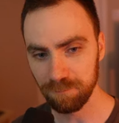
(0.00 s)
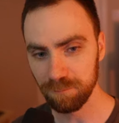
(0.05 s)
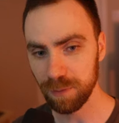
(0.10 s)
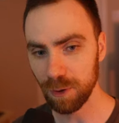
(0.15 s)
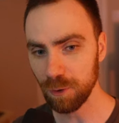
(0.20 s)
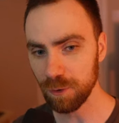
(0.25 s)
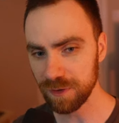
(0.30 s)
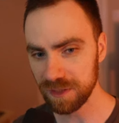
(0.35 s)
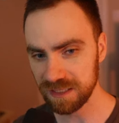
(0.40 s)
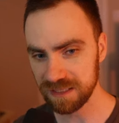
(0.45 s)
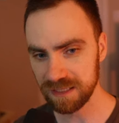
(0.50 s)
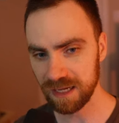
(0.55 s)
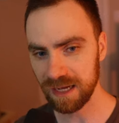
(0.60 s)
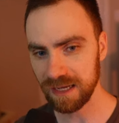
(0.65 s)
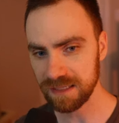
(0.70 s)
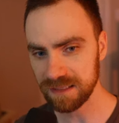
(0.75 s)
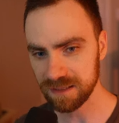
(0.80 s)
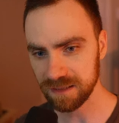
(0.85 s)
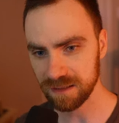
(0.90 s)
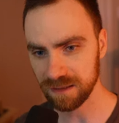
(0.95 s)
both
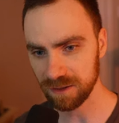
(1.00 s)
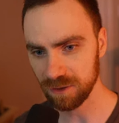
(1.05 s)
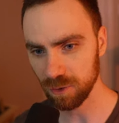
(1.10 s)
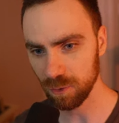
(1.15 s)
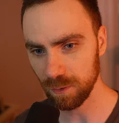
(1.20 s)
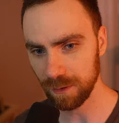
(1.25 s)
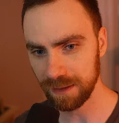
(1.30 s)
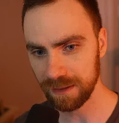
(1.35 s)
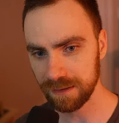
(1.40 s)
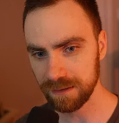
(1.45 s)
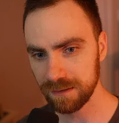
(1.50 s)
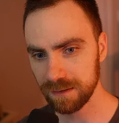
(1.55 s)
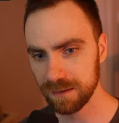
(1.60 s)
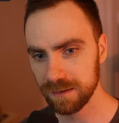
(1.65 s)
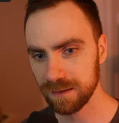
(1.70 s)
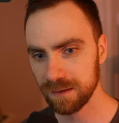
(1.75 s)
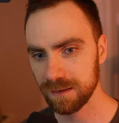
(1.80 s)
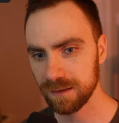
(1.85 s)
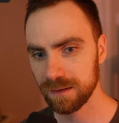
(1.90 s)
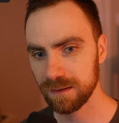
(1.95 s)
sides of the coin
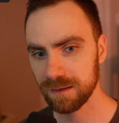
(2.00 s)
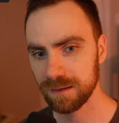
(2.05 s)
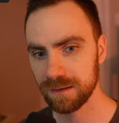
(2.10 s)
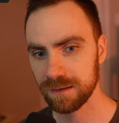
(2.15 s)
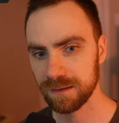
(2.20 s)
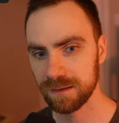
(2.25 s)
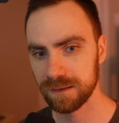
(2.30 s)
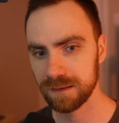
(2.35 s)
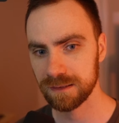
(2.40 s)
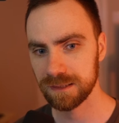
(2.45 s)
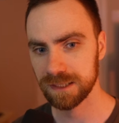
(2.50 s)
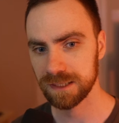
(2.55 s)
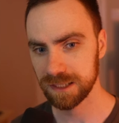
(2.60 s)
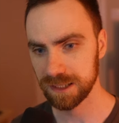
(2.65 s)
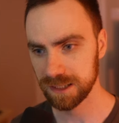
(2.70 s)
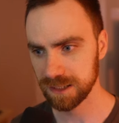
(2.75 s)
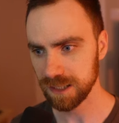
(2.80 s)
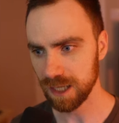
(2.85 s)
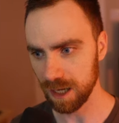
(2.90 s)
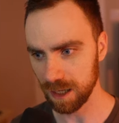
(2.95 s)

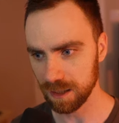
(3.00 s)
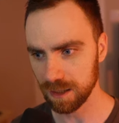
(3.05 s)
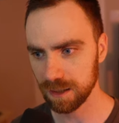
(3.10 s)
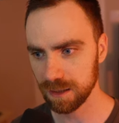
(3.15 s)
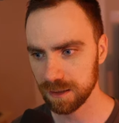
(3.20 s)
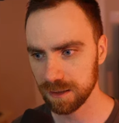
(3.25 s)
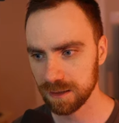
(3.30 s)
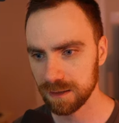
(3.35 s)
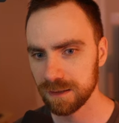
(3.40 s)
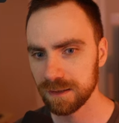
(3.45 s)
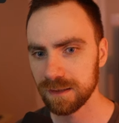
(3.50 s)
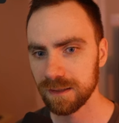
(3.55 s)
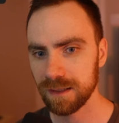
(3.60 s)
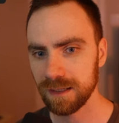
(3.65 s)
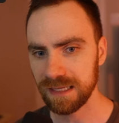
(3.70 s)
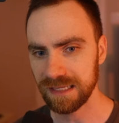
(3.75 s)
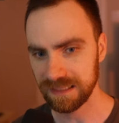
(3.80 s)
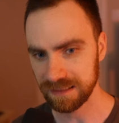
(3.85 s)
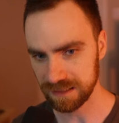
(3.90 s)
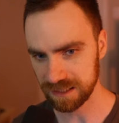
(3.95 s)
suck
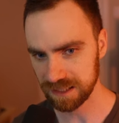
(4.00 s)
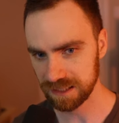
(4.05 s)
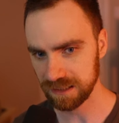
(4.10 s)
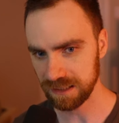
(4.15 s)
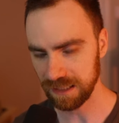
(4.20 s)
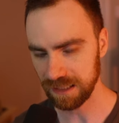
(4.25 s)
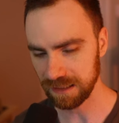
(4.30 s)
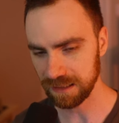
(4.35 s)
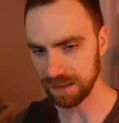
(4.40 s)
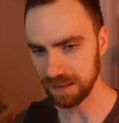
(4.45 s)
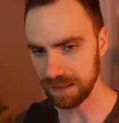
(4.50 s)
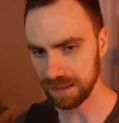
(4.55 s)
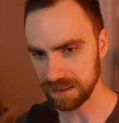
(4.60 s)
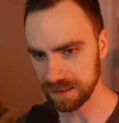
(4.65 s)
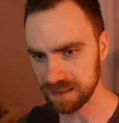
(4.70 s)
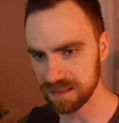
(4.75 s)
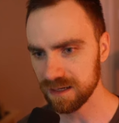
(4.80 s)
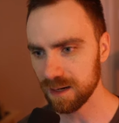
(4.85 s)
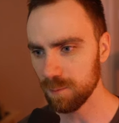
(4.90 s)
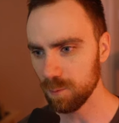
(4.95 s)
in
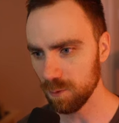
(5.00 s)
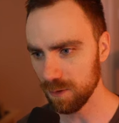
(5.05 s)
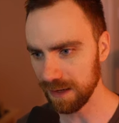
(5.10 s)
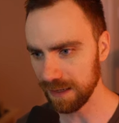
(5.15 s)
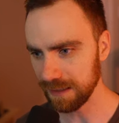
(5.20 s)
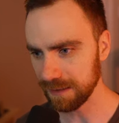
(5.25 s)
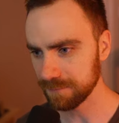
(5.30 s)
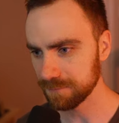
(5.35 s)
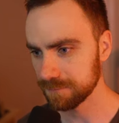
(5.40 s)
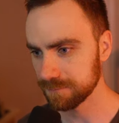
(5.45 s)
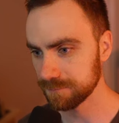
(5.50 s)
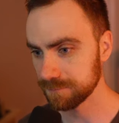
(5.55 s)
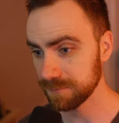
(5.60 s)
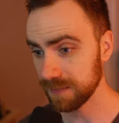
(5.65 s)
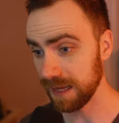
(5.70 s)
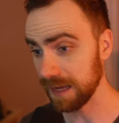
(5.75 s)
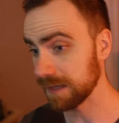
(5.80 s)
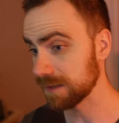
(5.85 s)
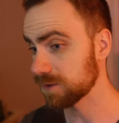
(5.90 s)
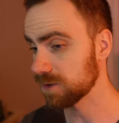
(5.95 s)
some way
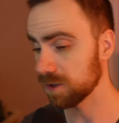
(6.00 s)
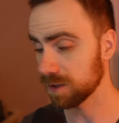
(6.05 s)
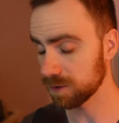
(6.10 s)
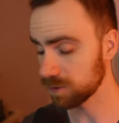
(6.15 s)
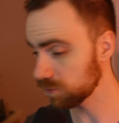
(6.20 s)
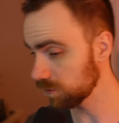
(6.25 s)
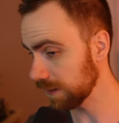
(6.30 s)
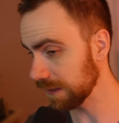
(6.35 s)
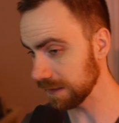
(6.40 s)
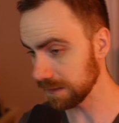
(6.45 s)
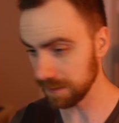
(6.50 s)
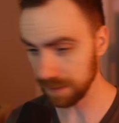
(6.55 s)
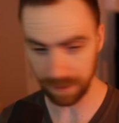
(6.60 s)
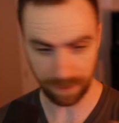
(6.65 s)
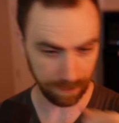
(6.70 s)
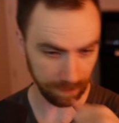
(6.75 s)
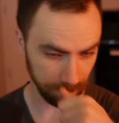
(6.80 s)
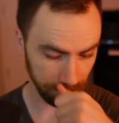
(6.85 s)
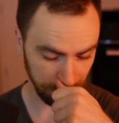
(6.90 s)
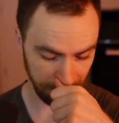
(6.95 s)
and are great
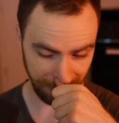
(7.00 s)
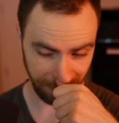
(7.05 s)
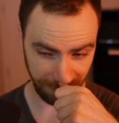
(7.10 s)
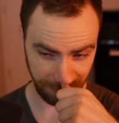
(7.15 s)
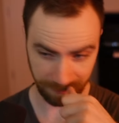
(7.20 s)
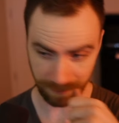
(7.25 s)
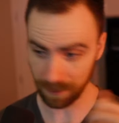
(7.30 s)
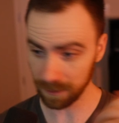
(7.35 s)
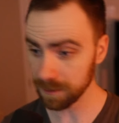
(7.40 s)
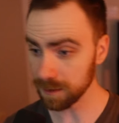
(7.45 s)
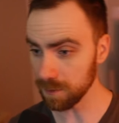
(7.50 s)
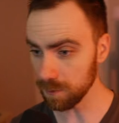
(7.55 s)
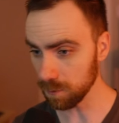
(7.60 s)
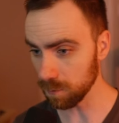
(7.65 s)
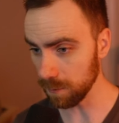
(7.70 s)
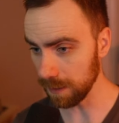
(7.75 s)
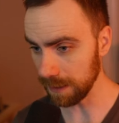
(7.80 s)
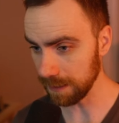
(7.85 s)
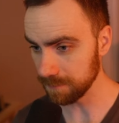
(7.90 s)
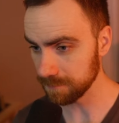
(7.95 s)
in another
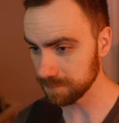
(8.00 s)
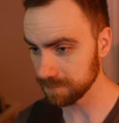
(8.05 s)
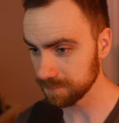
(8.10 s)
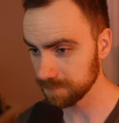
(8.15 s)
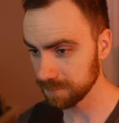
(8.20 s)
way.